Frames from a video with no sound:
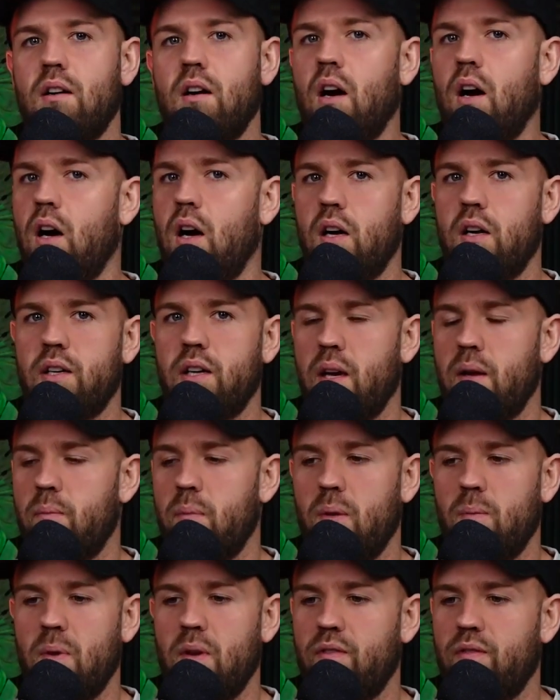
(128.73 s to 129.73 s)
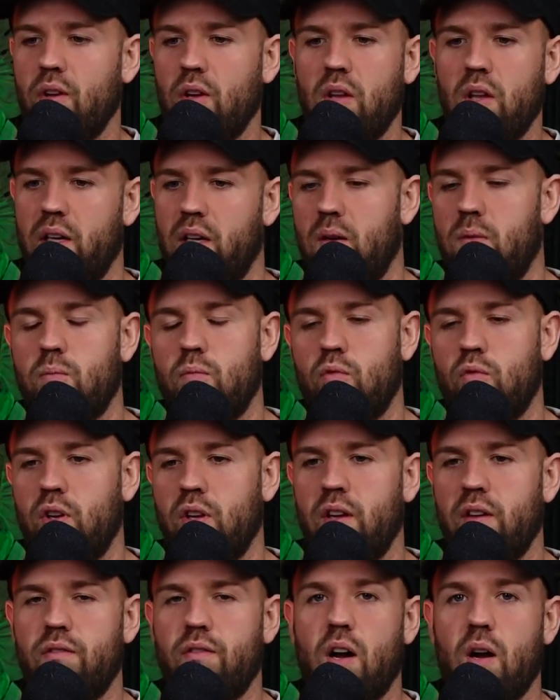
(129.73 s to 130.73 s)
oh yeah, it made me feel like I'm
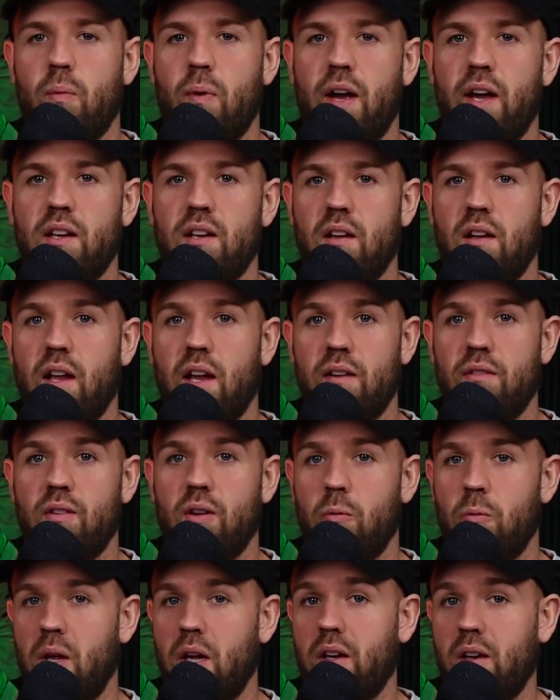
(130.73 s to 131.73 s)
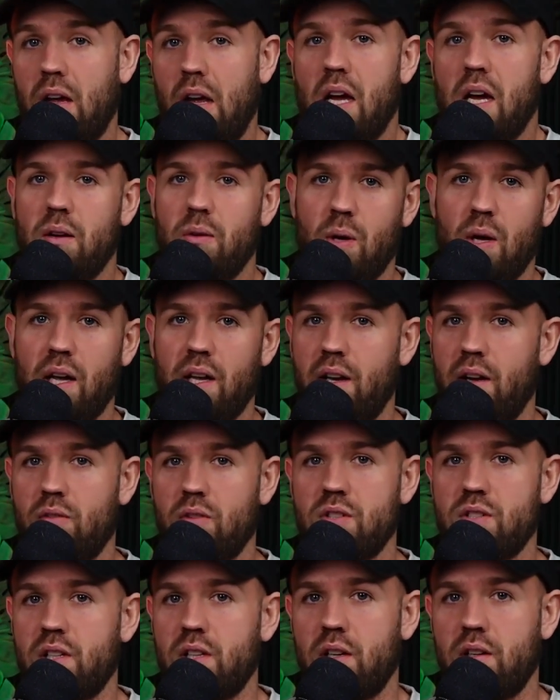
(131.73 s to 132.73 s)
really far behind in life. And I'm like, yeah, well, I've
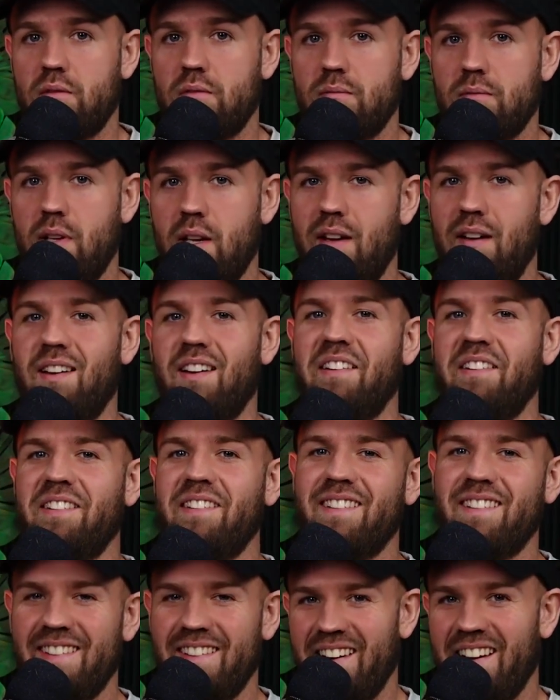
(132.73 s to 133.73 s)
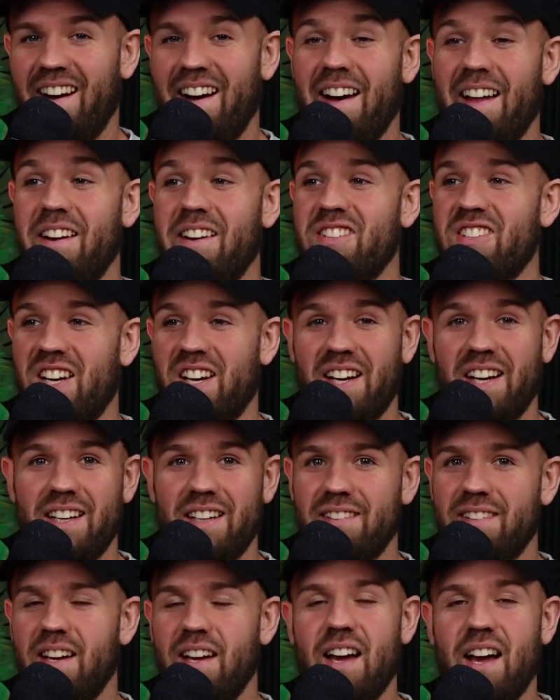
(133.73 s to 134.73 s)
never seen it. And it's
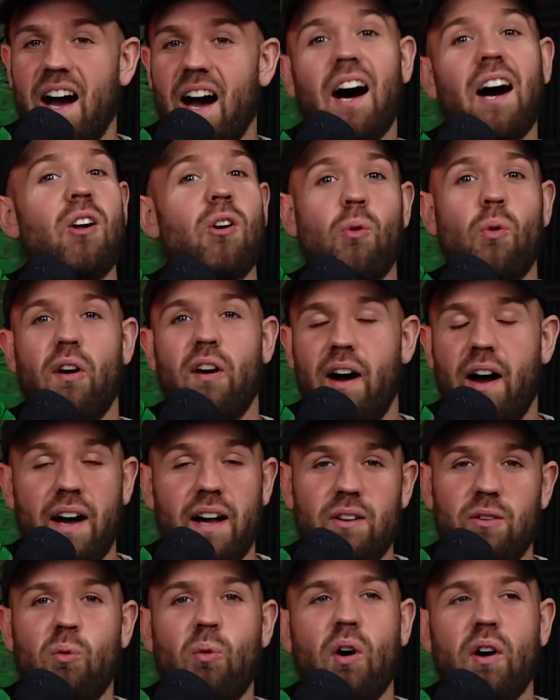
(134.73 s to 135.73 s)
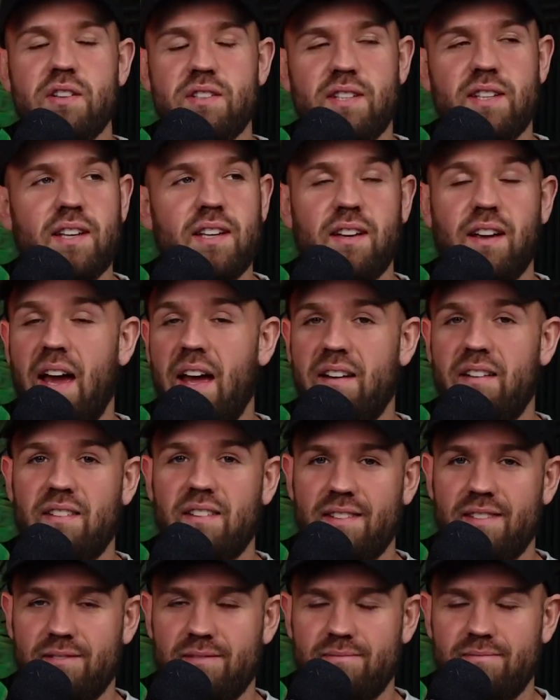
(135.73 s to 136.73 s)
great. I don't want, I don't want to see
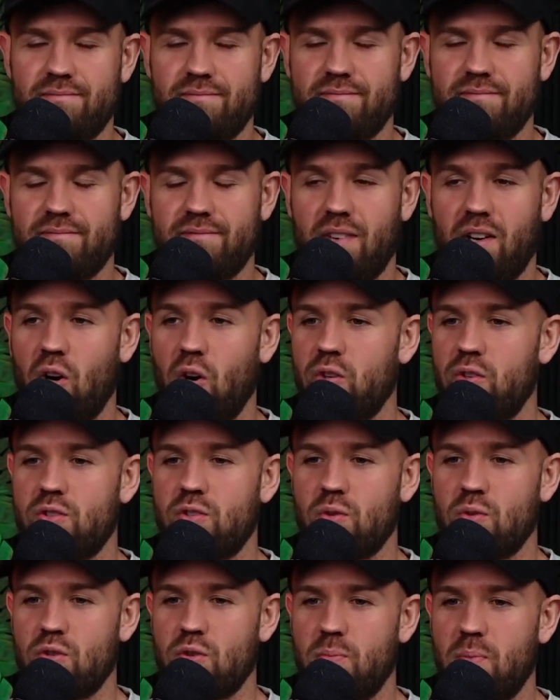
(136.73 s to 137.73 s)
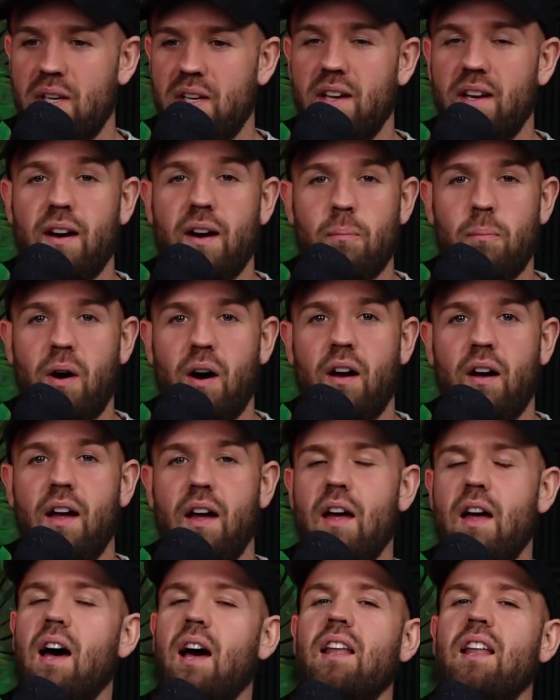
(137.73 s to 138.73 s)
anything on social media, apart
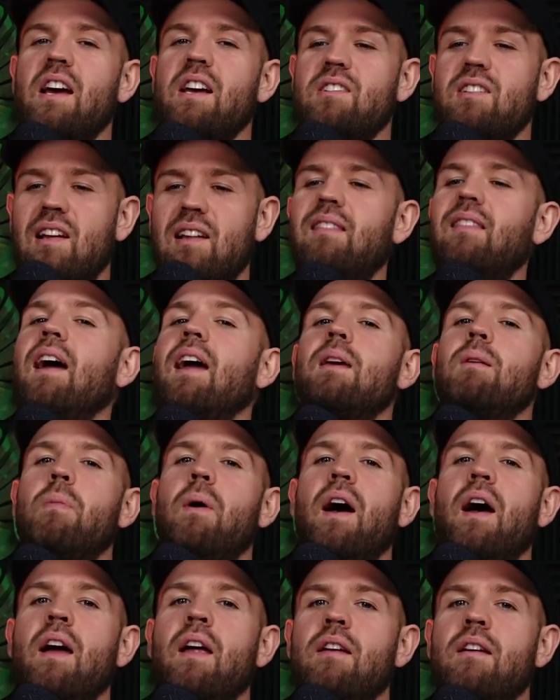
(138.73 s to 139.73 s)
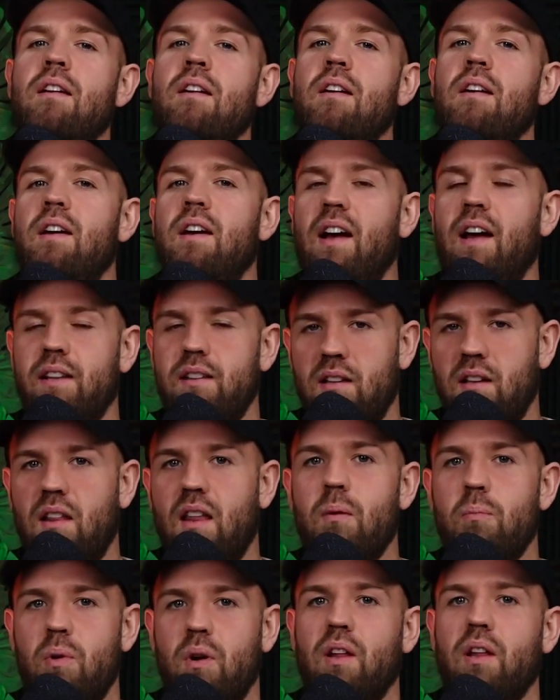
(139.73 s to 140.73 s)
unless I type it in and
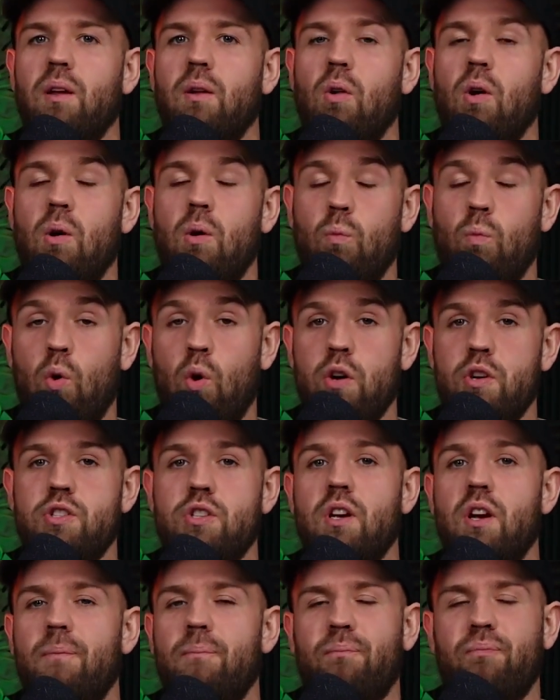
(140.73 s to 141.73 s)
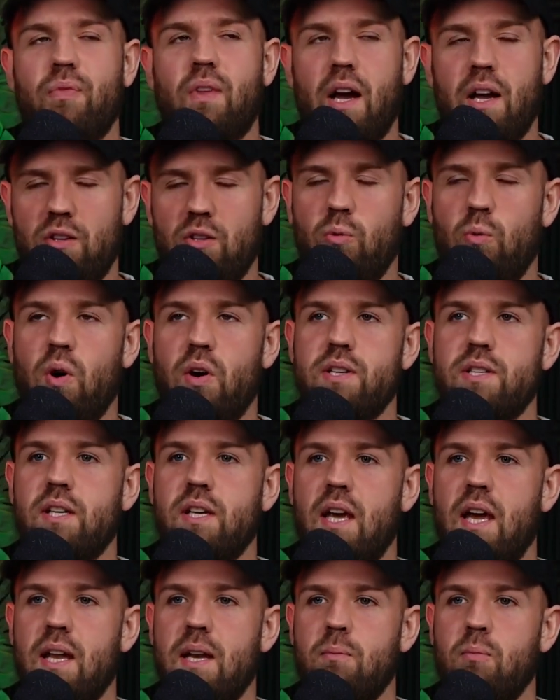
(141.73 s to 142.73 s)
deliberately watch it. I don't want to
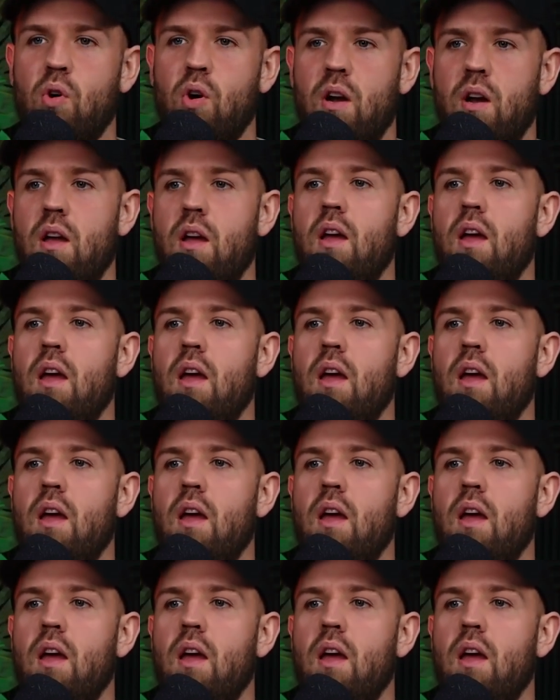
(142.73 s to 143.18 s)
see it anymore.